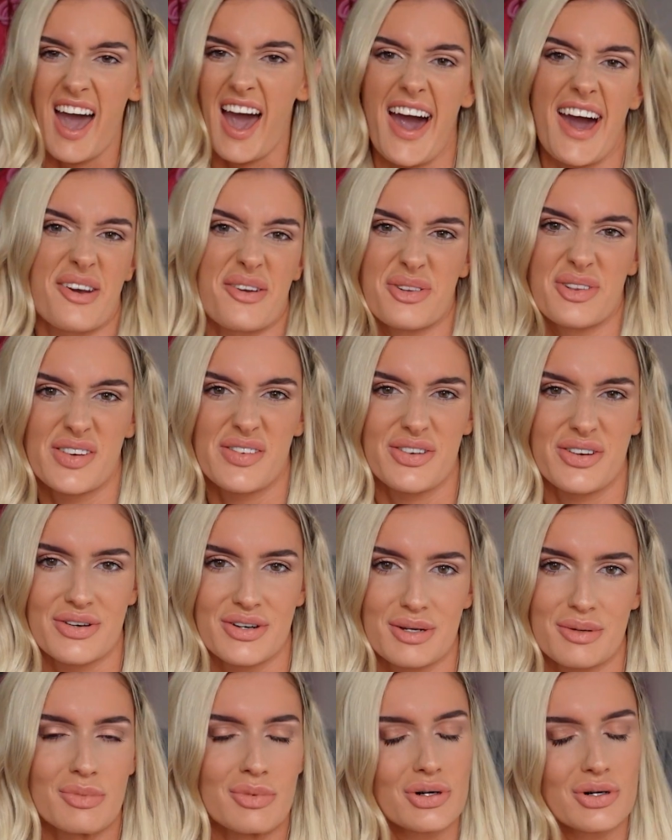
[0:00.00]
I don't live here
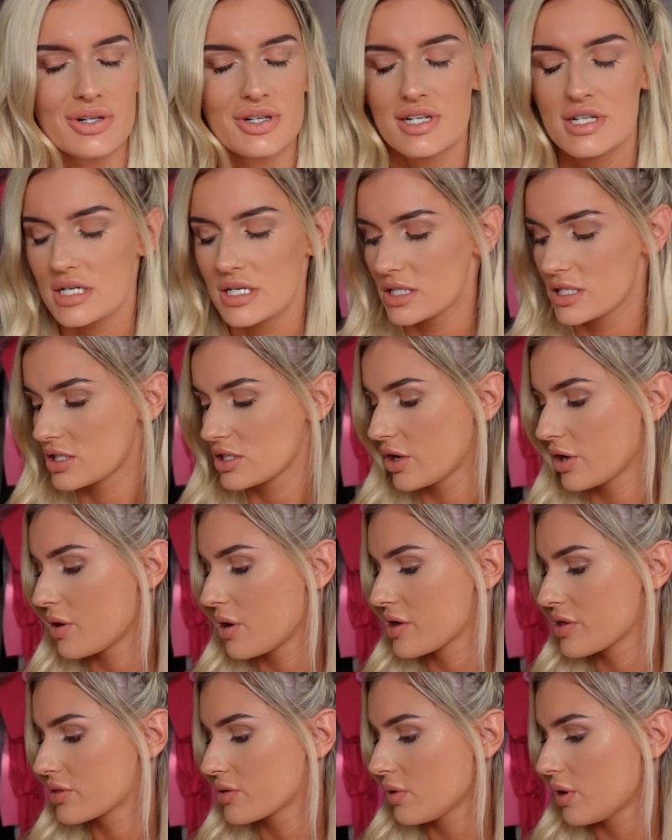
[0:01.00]
anymore, so
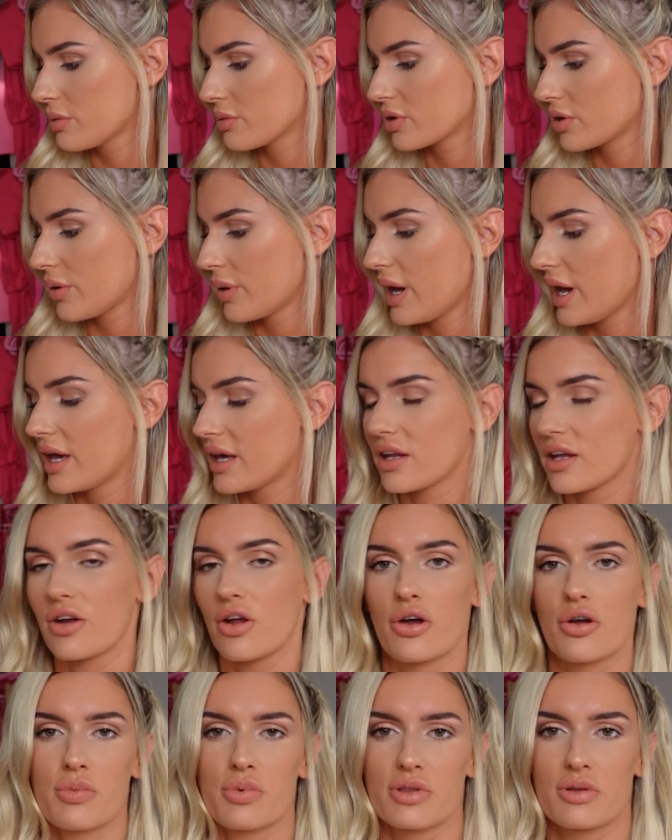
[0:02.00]
I thought I would go ahead and
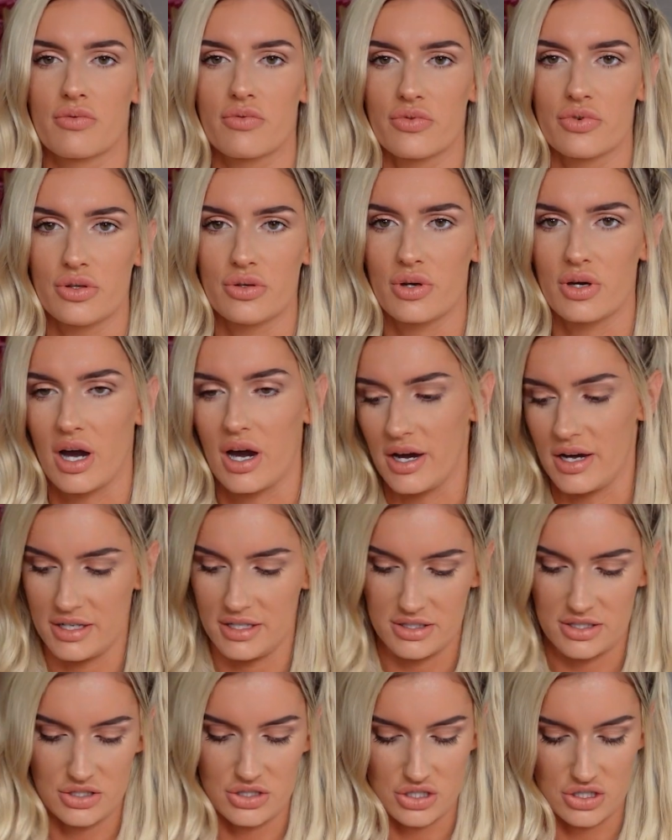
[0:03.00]
open them for you
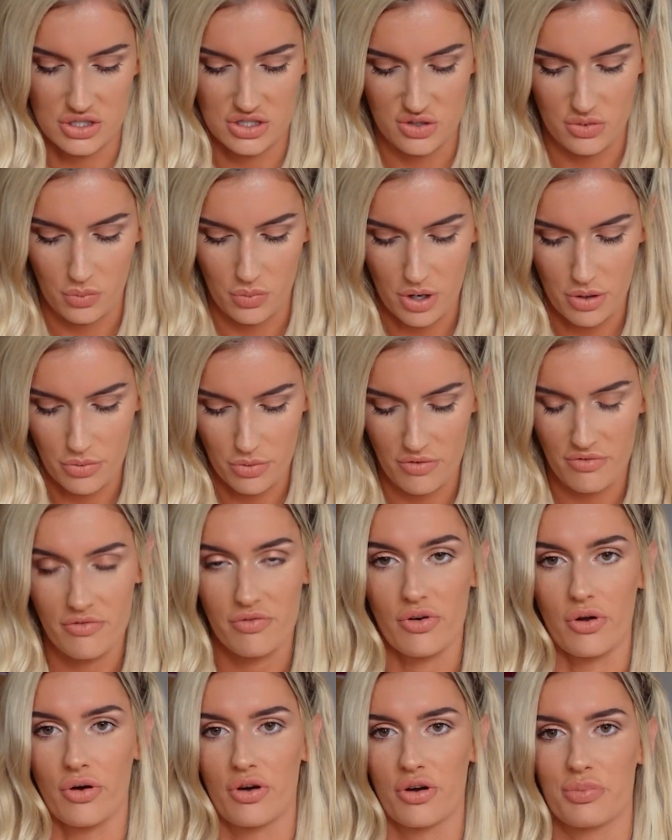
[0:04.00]
guys just while we're on
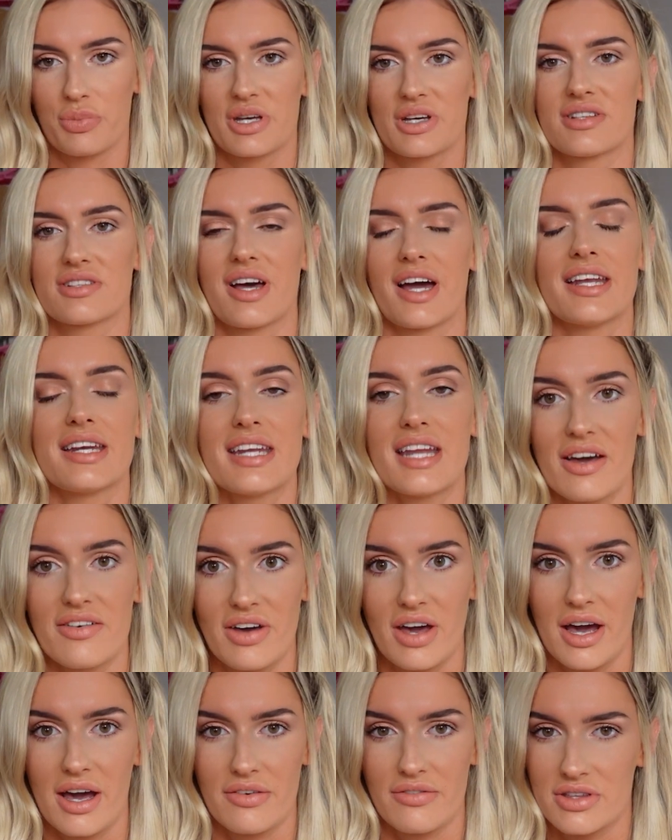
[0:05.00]
vlog, because I never
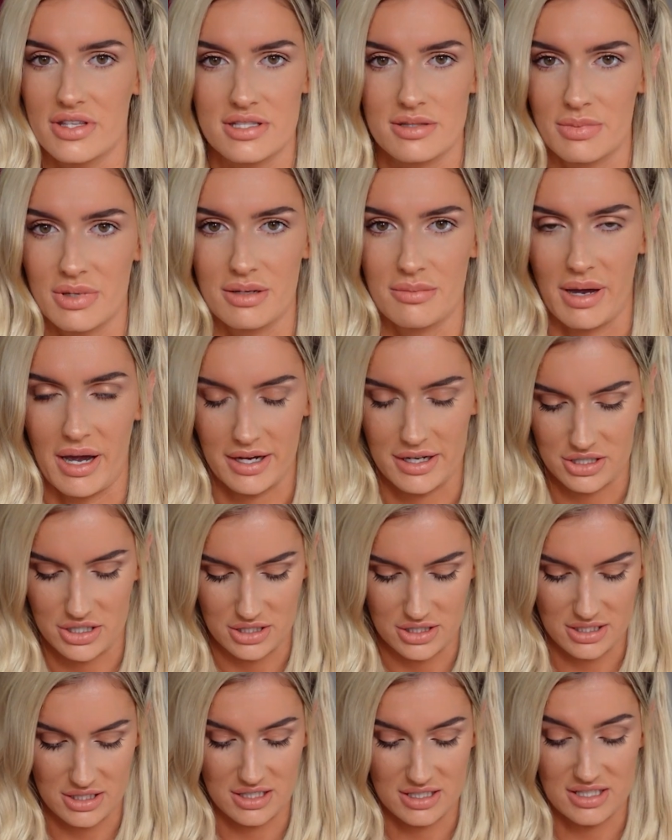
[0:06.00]
have this many
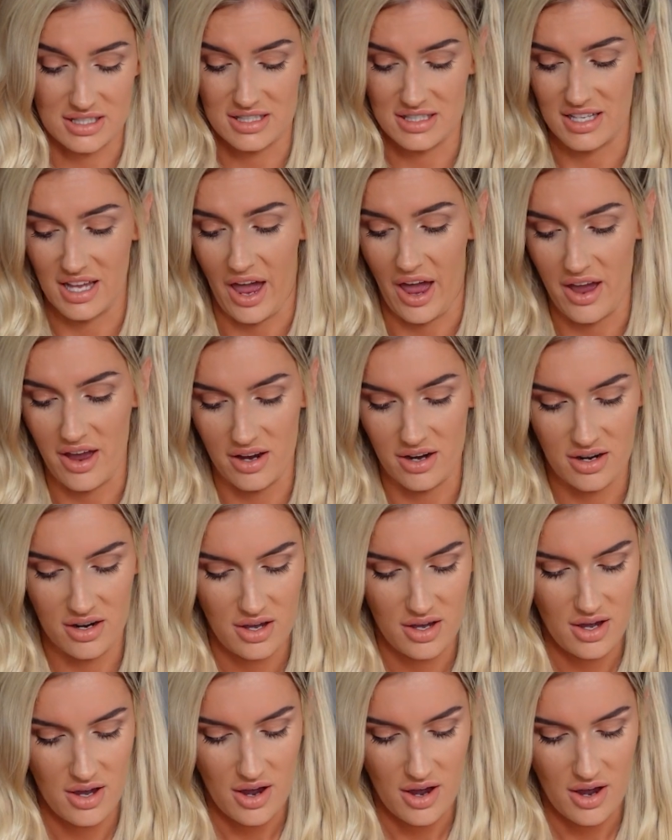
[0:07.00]
packages. This is insane.